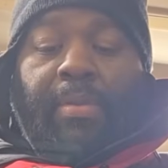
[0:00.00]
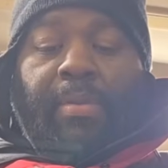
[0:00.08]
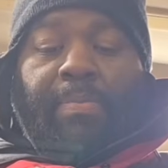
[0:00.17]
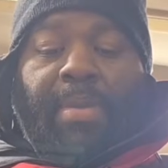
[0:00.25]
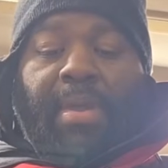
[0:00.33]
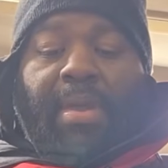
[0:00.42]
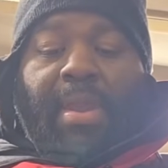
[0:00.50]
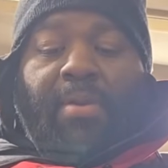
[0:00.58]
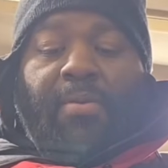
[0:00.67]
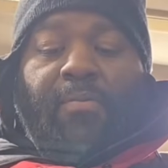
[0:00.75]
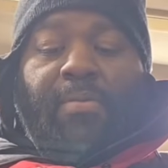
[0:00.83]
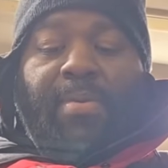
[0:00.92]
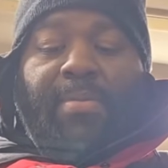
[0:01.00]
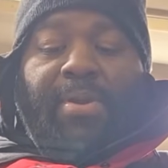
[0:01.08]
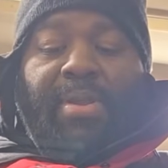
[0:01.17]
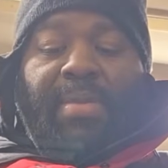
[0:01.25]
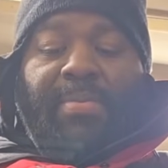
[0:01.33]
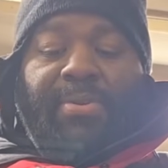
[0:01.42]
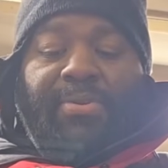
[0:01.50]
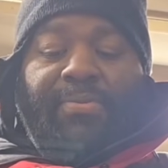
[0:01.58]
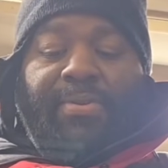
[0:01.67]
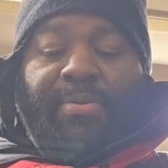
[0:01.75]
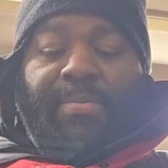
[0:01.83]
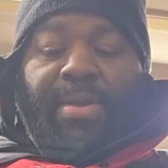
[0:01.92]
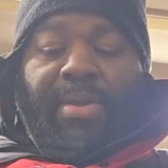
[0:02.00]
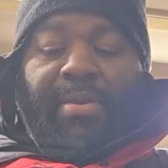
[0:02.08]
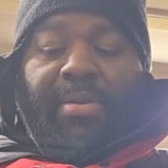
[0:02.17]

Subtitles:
man, I don't remember the name of this reel, man.